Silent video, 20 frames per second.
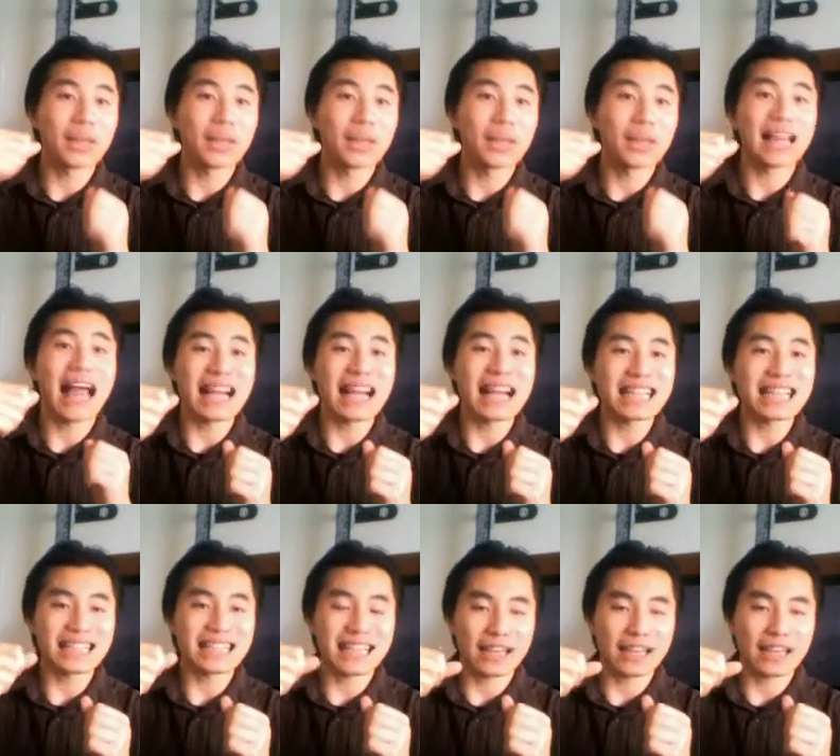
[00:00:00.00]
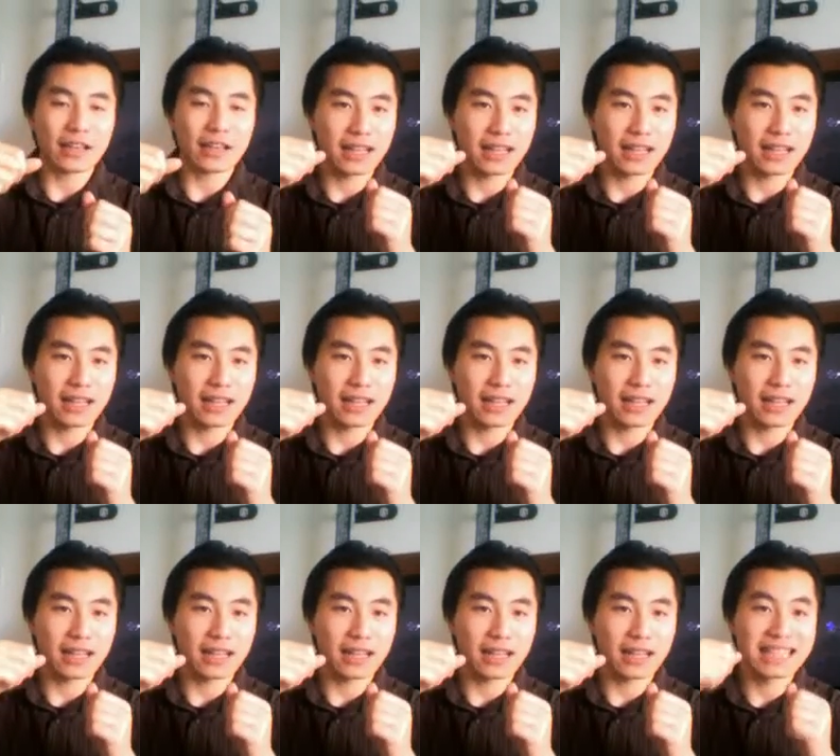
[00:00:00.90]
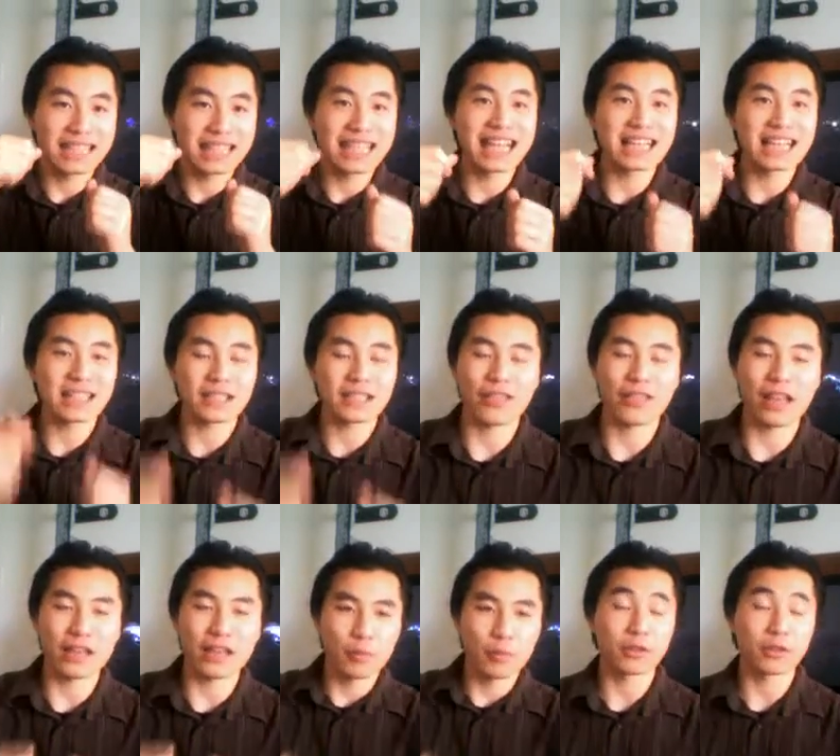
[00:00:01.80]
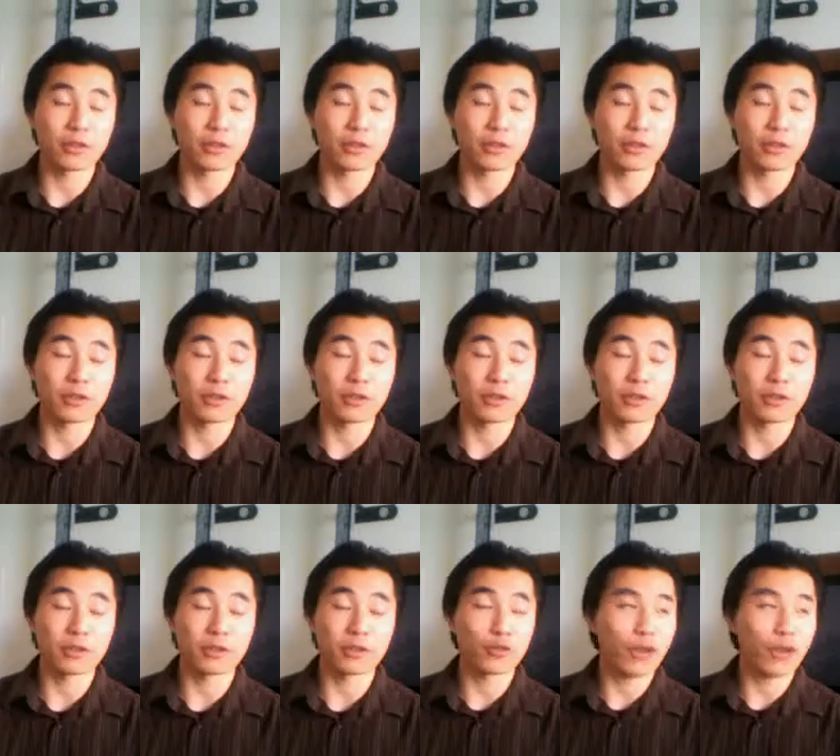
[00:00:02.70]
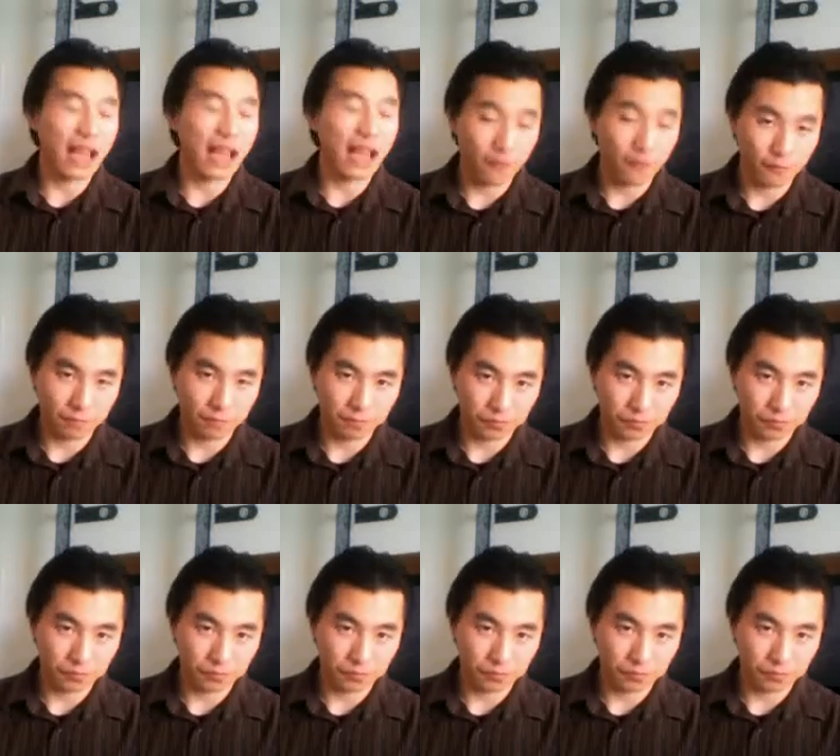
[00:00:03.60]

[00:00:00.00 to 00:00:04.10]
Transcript: plastic disc that you put into a floppy drive.